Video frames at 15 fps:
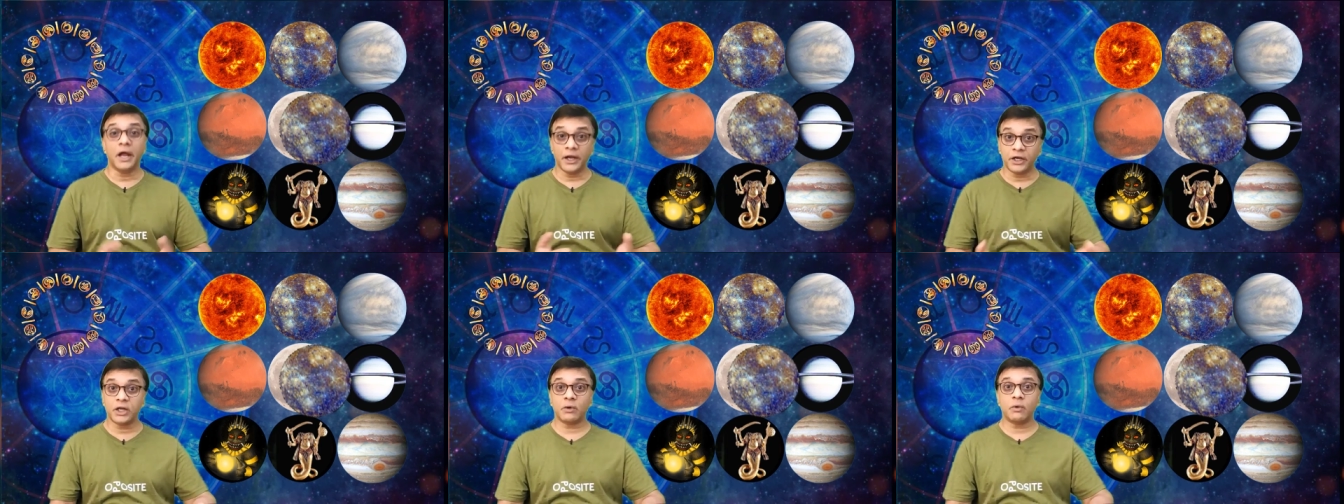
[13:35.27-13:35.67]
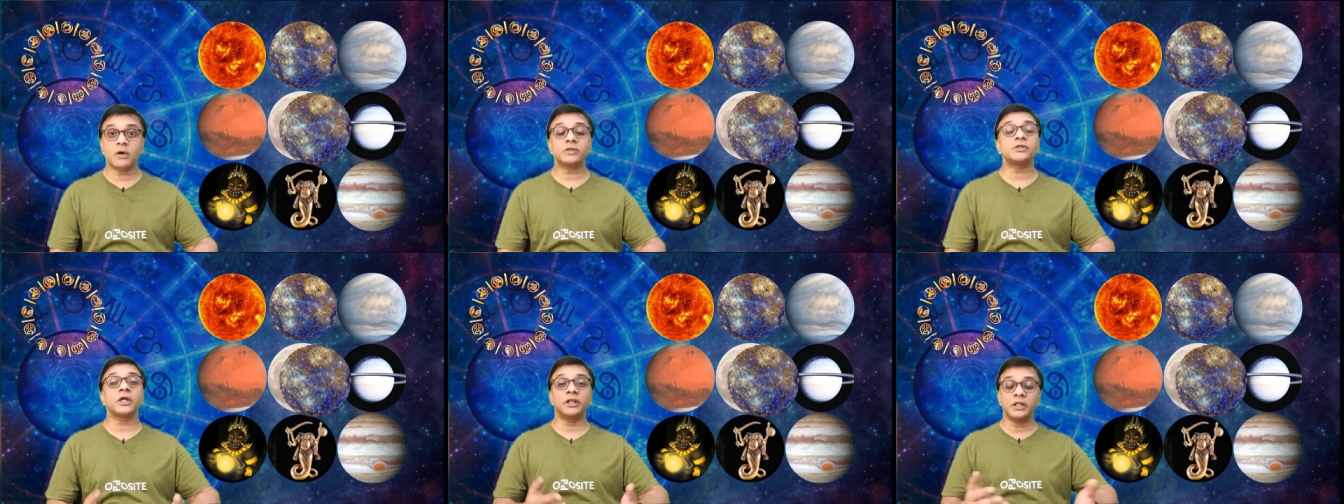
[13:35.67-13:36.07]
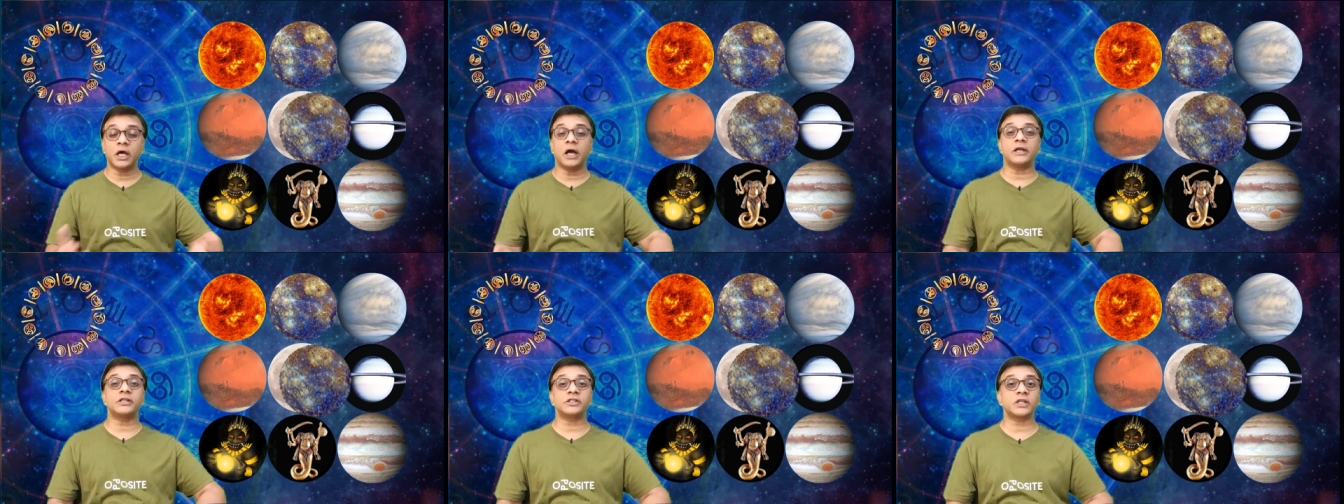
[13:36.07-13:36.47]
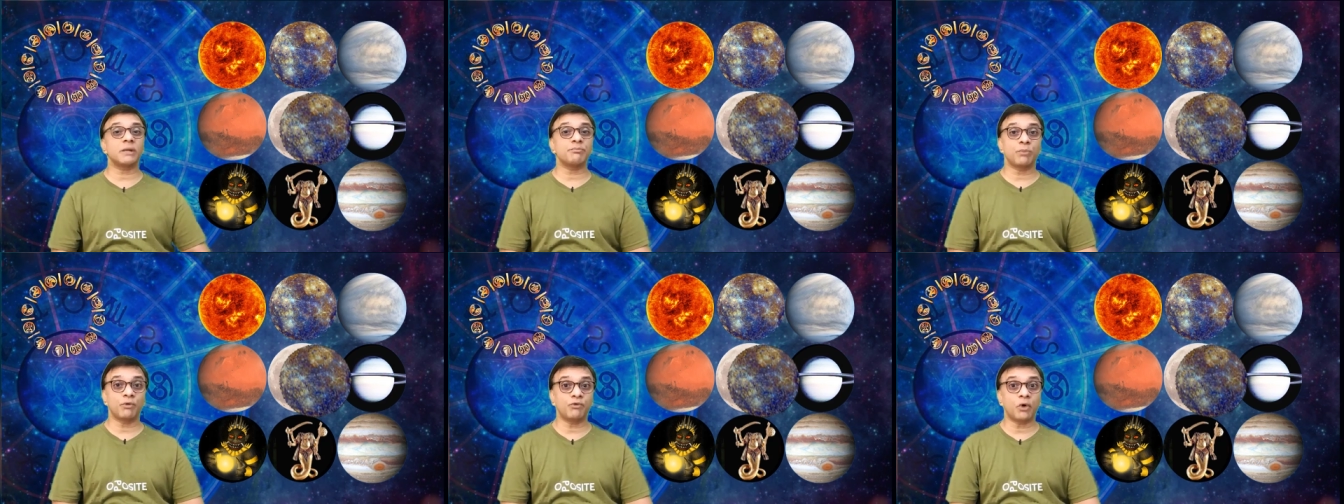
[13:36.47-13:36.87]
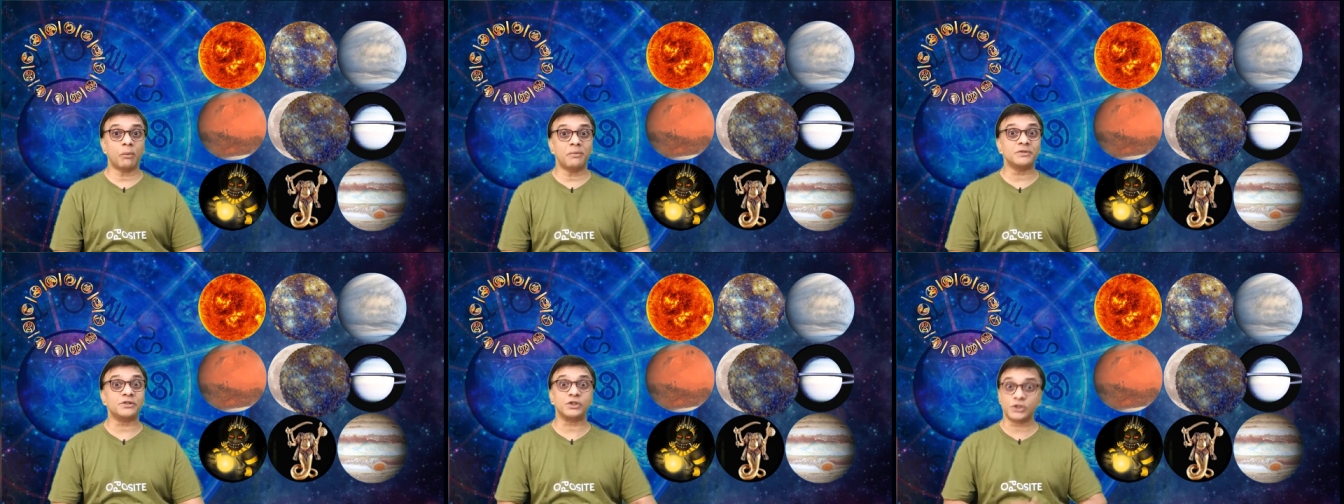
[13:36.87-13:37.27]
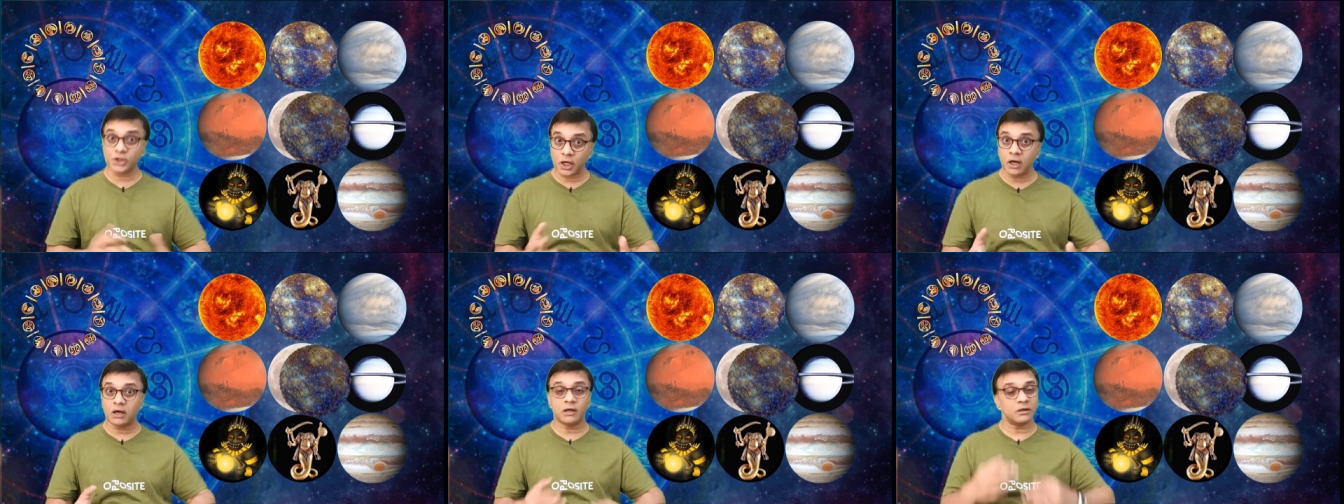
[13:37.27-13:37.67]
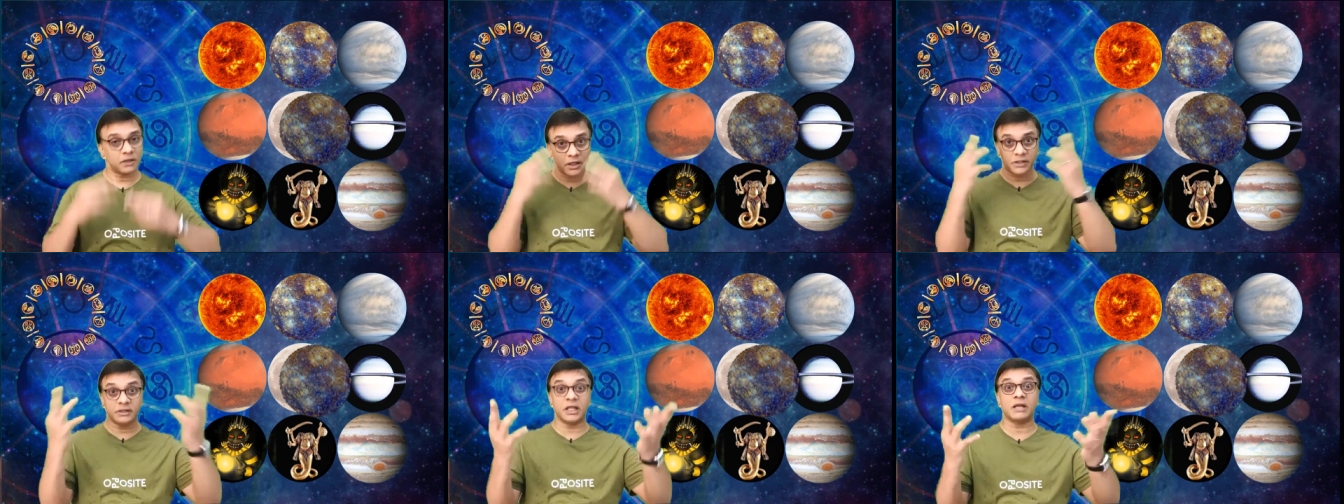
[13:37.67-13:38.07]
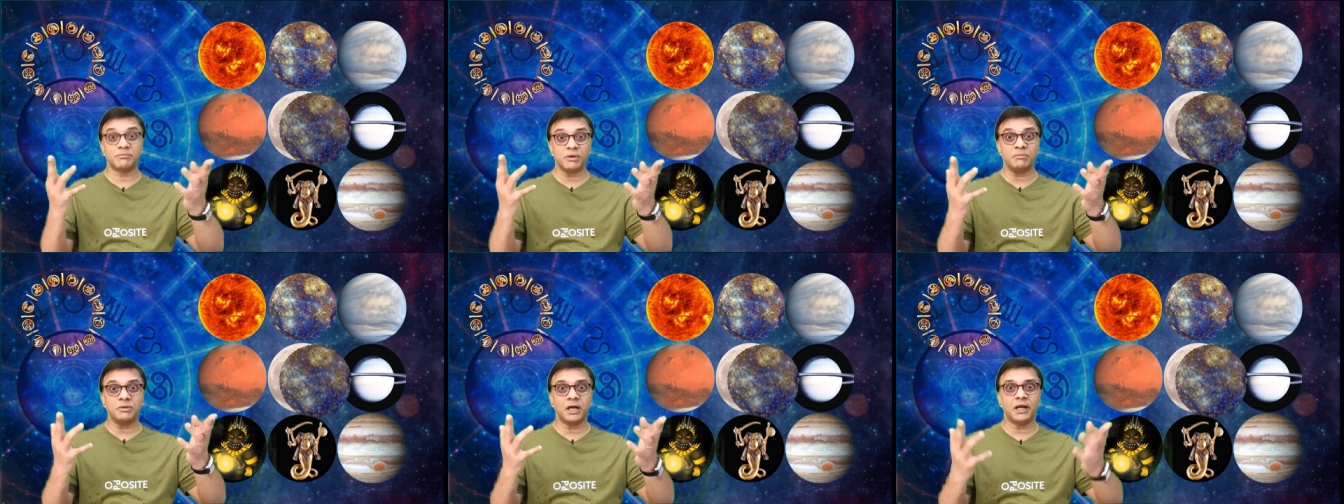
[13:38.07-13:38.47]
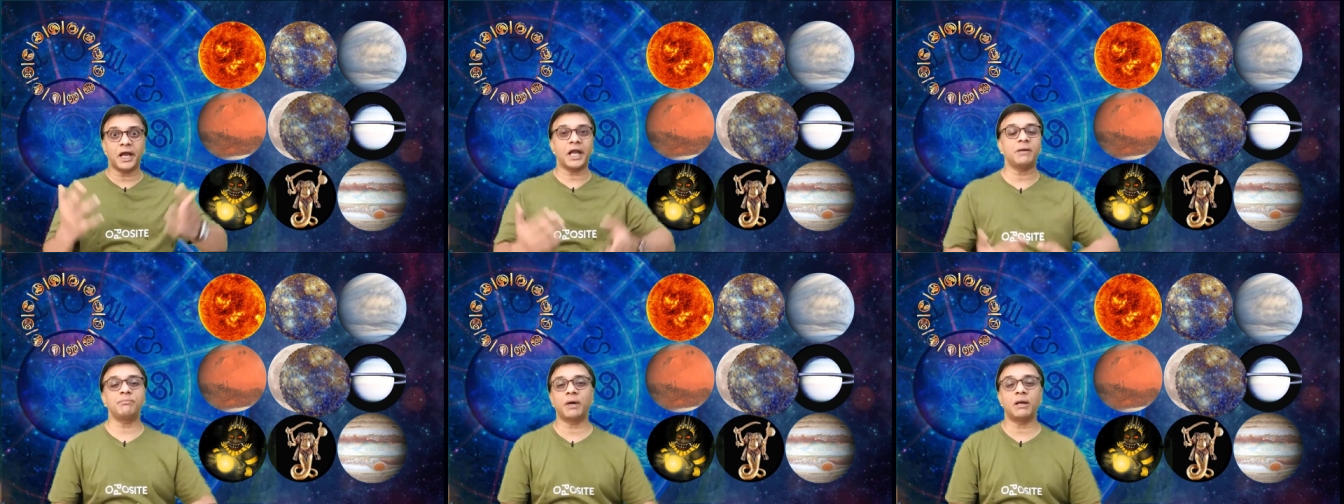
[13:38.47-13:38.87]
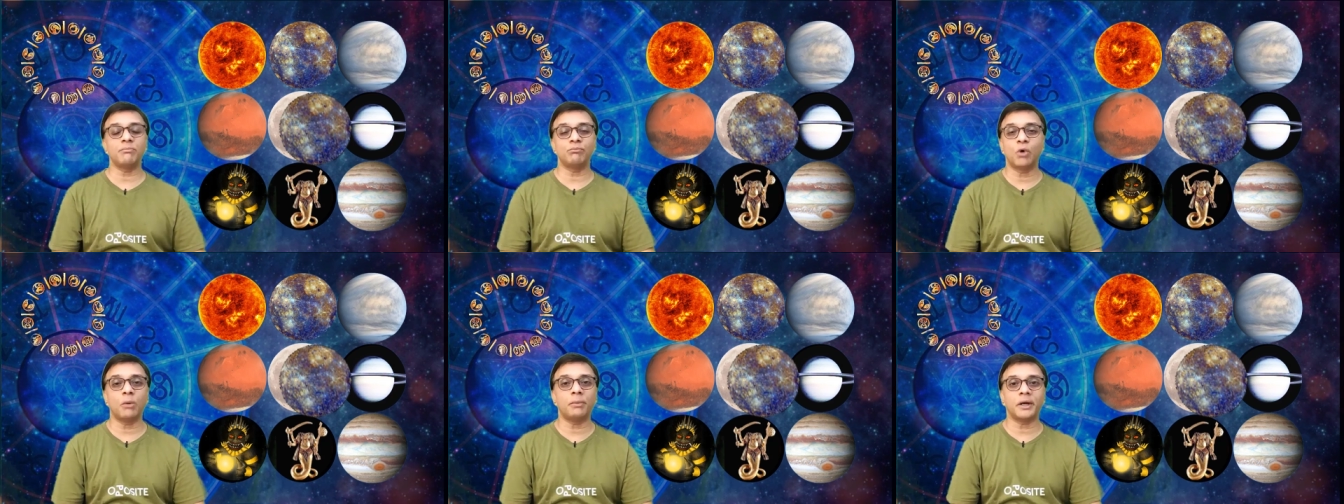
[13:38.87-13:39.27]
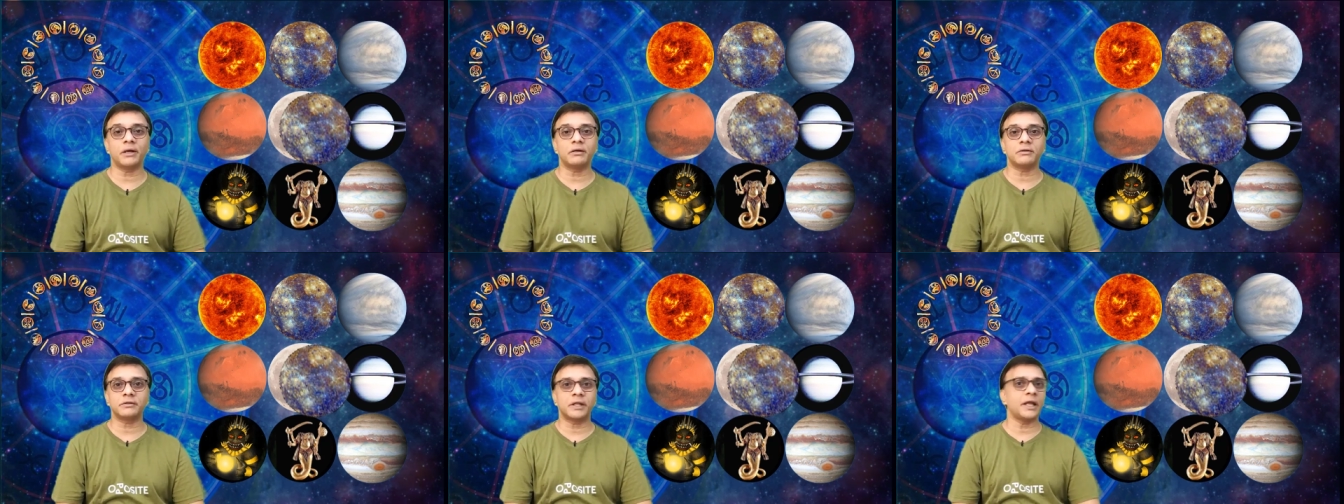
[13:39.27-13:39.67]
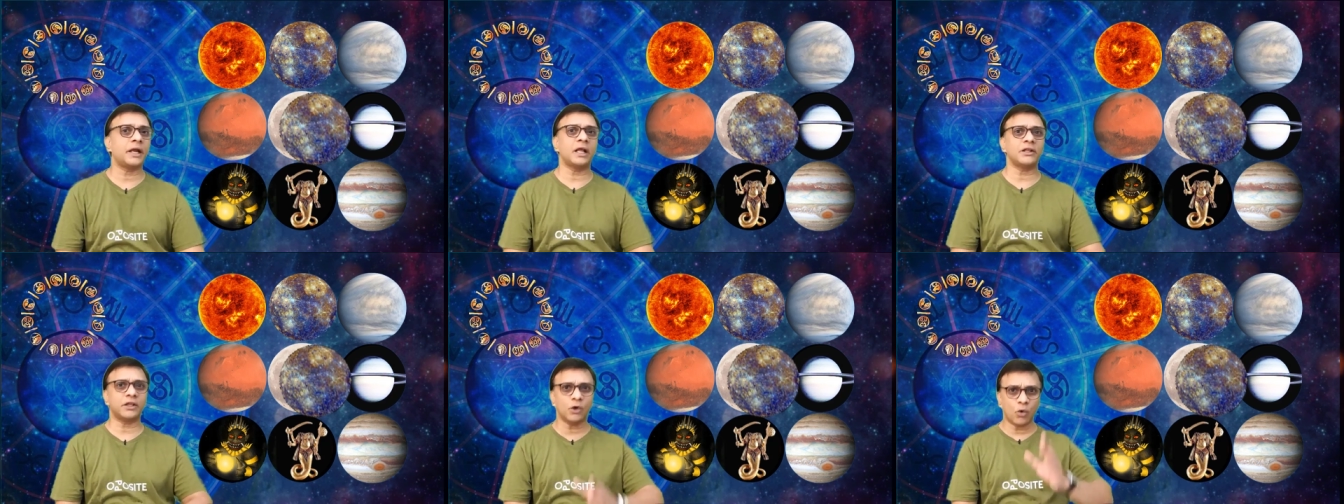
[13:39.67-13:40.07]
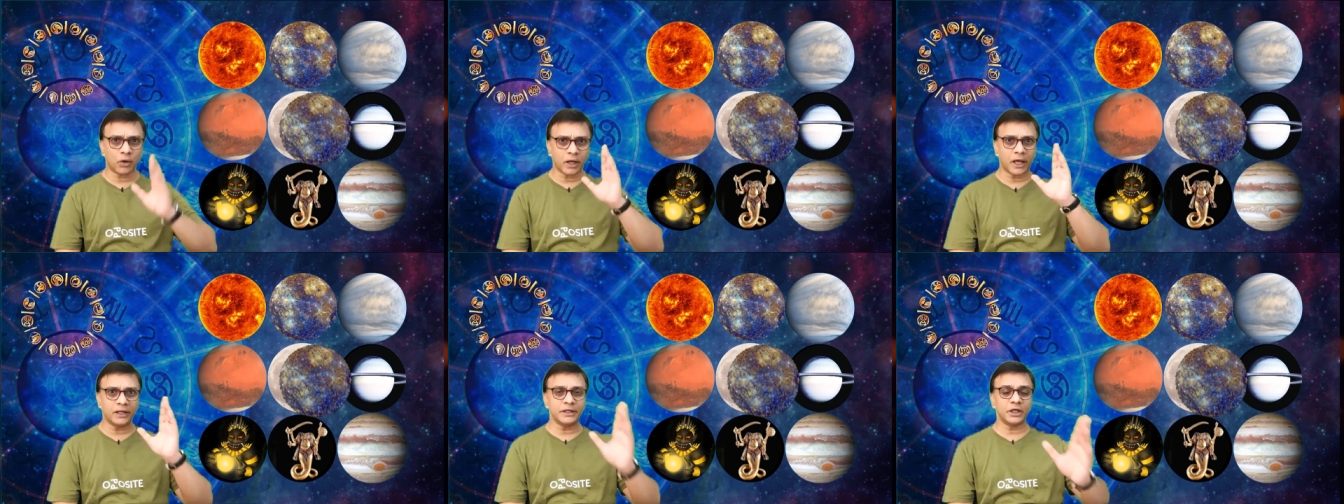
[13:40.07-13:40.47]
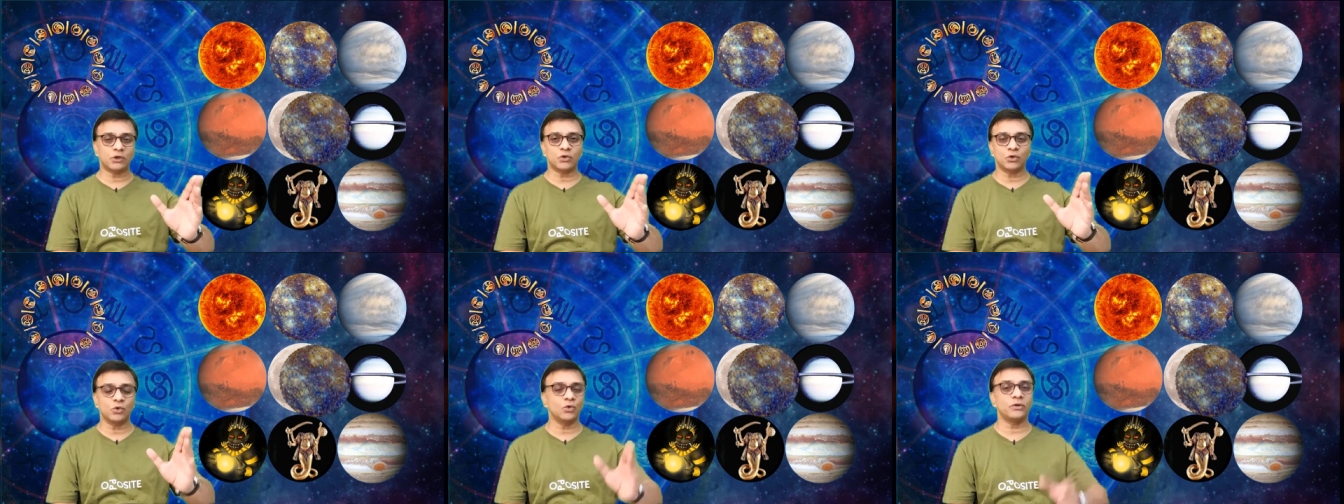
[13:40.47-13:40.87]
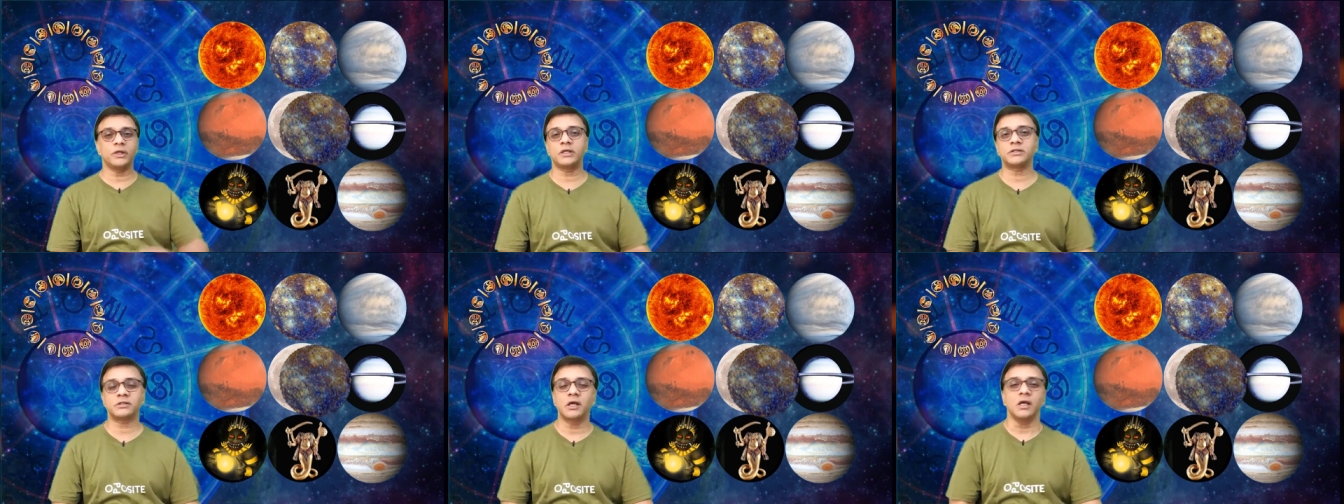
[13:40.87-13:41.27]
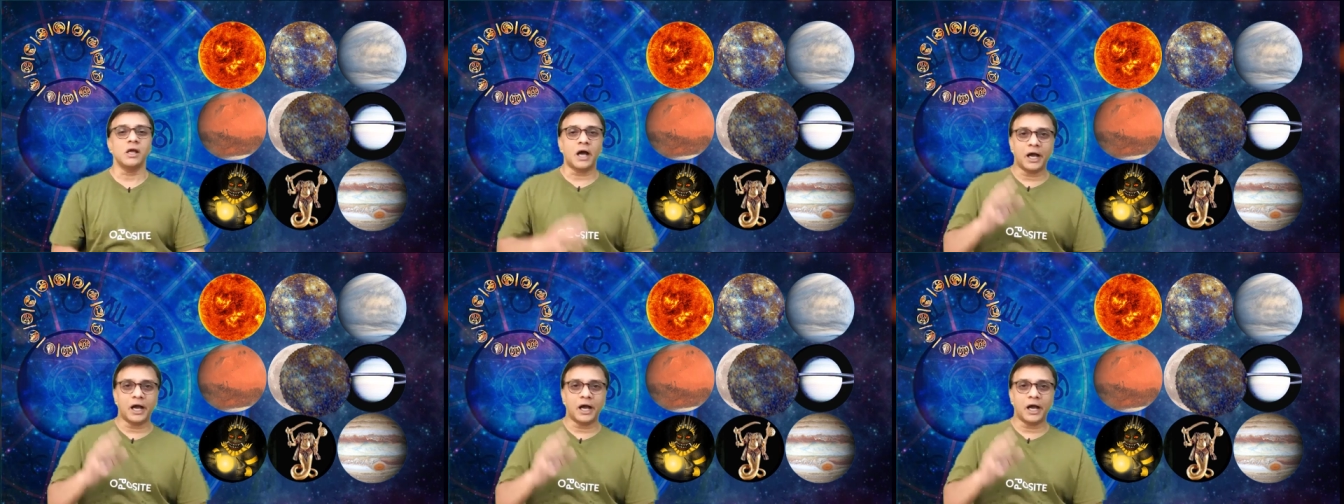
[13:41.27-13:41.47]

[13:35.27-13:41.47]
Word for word: endeavors, in the artistic performances here, there may be a light bulb moment that I think, okay, I need to do this,